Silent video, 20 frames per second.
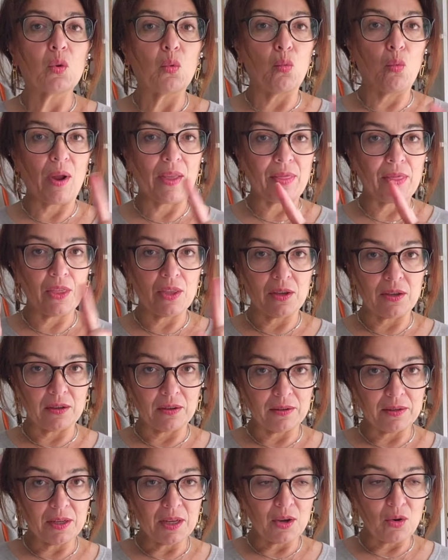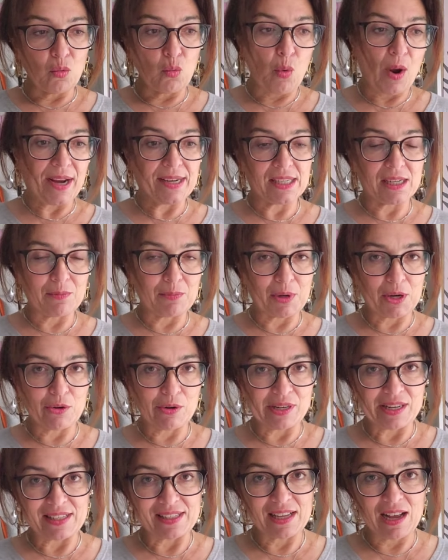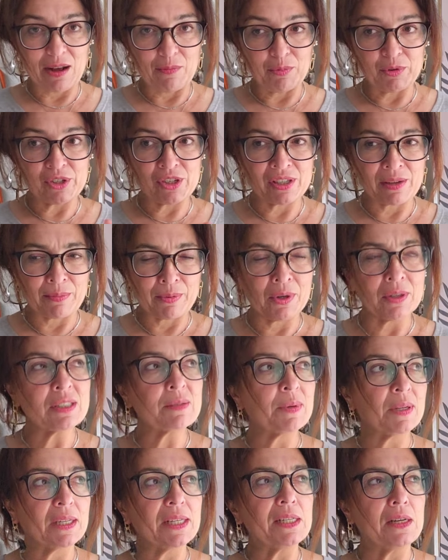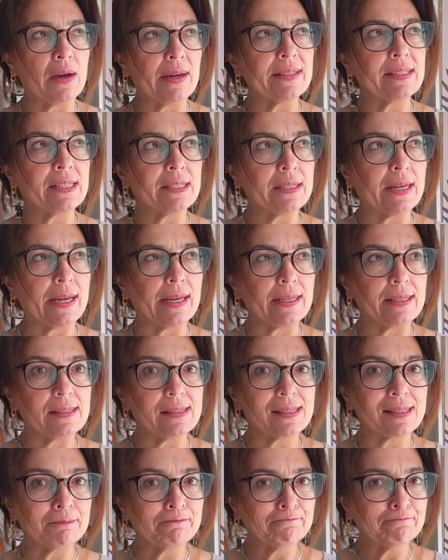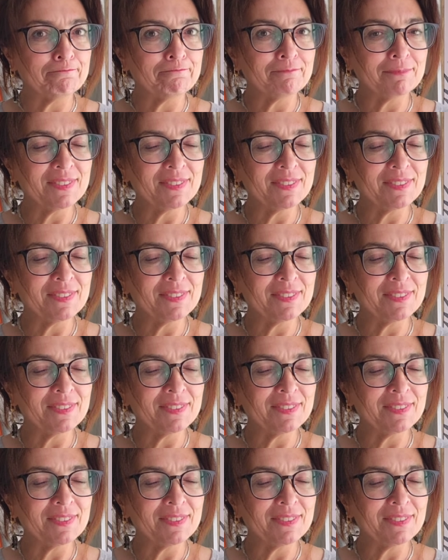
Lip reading: when the waiting period is up, which is approximately 90 days.